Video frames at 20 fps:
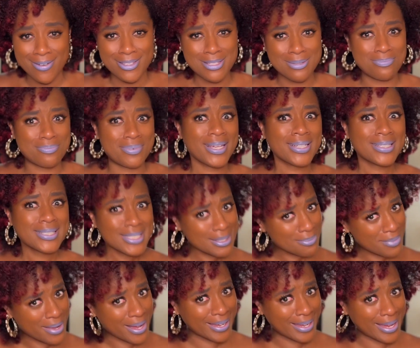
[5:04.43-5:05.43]
especially
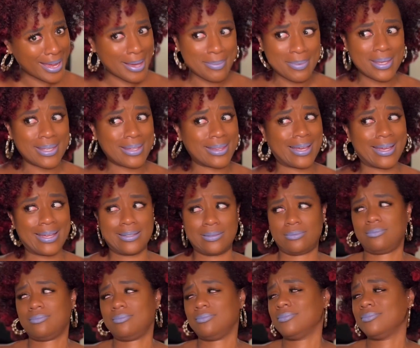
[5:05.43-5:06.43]
Miami.
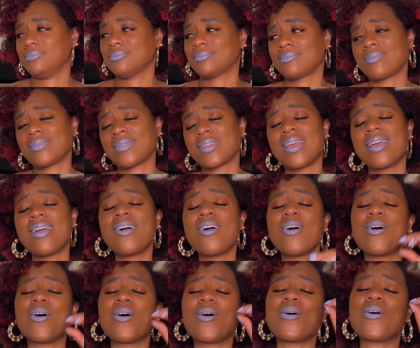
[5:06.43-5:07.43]
Like,
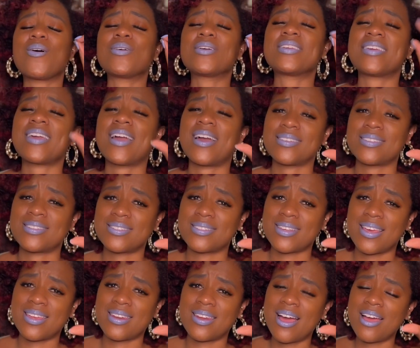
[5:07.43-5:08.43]
oh yes,
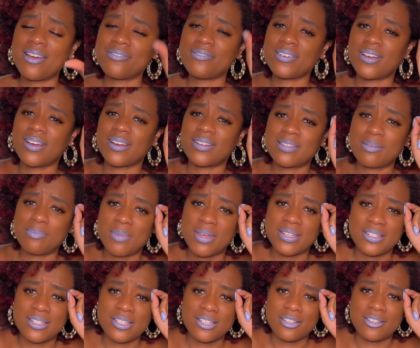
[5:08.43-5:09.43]
and I forgot to
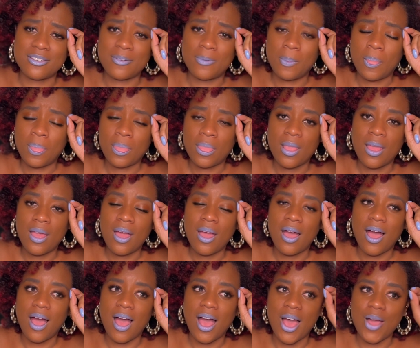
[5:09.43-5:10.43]
mention,
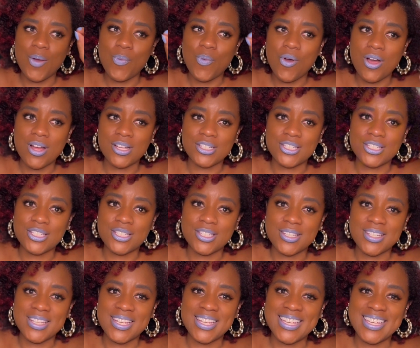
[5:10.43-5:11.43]
I watched
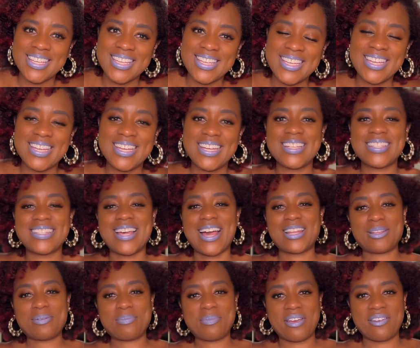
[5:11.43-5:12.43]

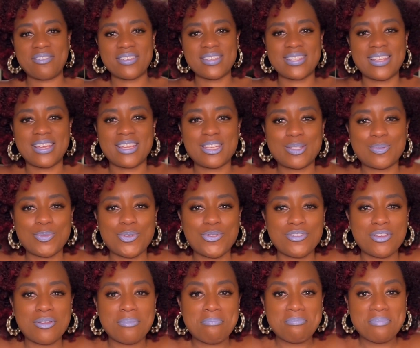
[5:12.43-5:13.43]
Tyler Perry's latest
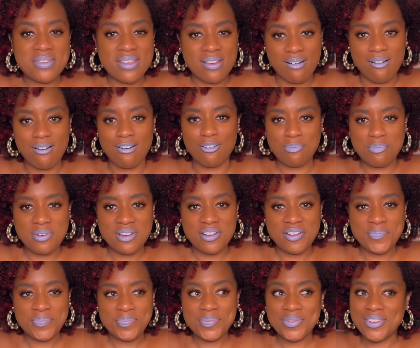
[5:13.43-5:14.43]
movie, Mea
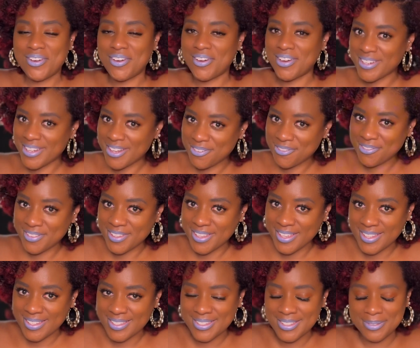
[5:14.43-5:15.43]
Culpa, on
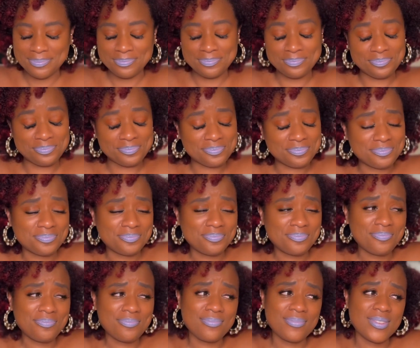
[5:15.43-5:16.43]
Netflix.
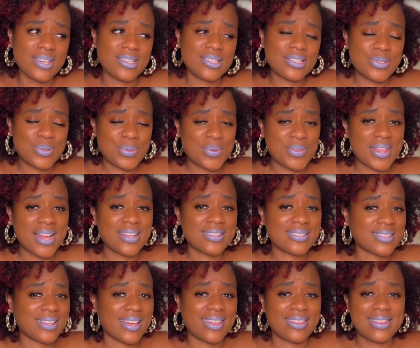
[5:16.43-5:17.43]
So
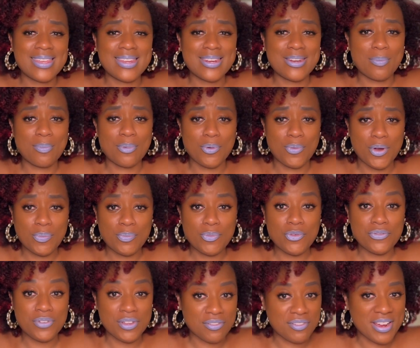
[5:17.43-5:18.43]
that's like the #1
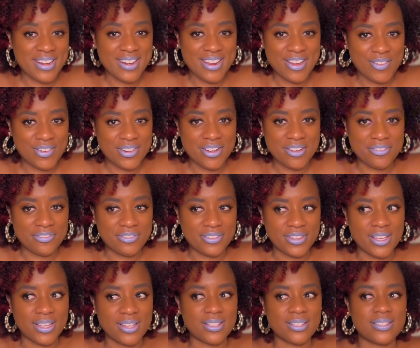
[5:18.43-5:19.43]
movie right now on
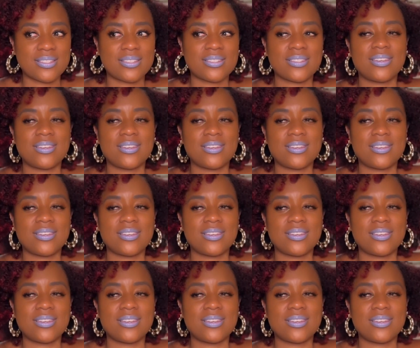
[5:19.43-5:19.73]
Netflix.